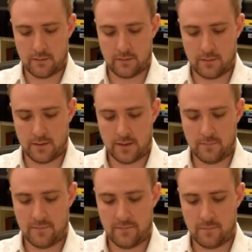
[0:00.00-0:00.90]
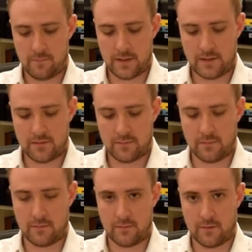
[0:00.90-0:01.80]
the name of the beast,
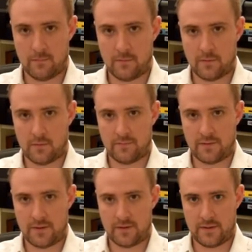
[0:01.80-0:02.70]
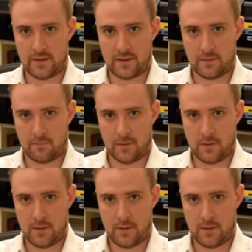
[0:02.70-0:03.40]
or the number of his name.